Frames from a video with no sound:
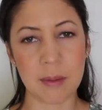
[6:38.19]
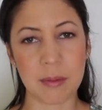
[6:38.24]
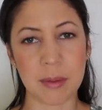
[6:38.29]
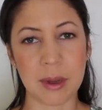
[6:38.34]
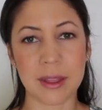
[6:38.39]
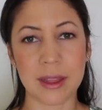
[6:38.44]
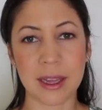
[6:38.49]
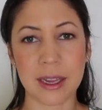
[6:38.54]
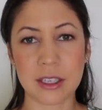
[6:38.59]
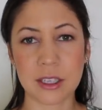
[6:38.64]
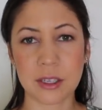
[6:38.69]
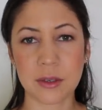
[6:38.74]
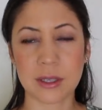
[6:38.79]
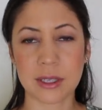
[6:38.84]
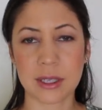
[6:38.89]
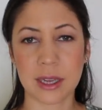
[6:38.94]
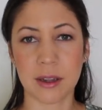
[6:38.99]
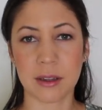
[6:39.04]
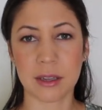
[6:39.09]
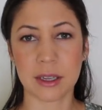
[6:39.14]
But they do
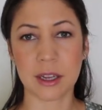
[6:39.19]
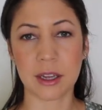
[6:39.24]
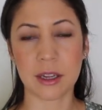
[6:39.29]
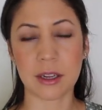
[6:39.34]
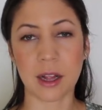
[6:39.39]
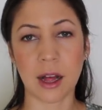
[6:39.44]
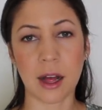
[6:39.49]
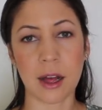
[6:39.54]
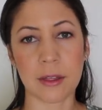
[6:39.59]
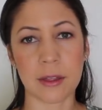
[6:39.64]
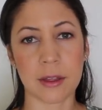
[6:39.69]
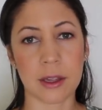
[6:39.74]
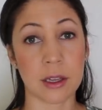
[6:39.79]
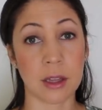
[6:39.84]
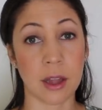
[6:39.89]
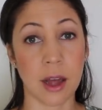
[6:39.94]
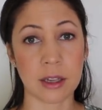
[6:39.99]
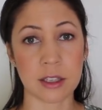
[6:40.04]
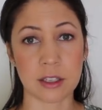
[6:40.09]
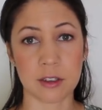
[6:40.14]
sell eCloth in
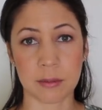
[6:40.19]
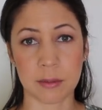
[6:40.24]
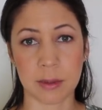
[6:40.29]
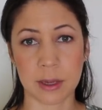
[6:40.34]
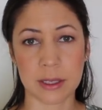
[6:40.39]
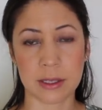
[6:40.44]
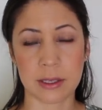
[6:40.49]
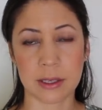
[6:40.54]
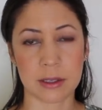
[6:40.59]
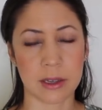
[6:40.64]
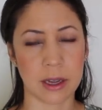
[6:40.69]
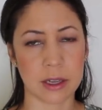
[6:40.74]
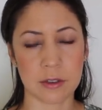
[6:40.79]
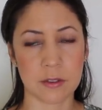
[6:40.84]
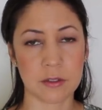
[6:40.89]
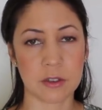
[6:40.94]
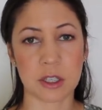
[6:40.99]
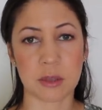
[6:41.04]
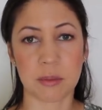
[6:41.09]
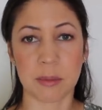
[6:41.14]
lots of places, lots
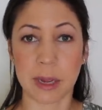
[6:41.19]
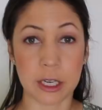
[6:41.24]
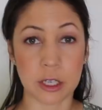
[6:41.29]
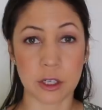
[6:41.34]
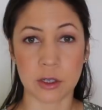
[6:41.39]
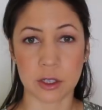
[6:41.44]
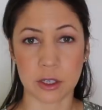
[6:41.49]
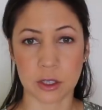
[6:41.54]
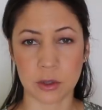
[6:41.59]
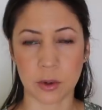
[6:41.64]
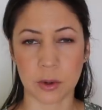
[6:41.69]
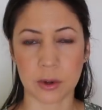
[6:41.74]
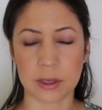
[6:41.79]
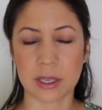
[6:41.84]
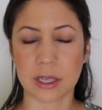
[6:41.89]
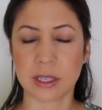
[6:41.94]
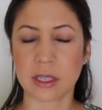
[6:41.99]
of just major stores.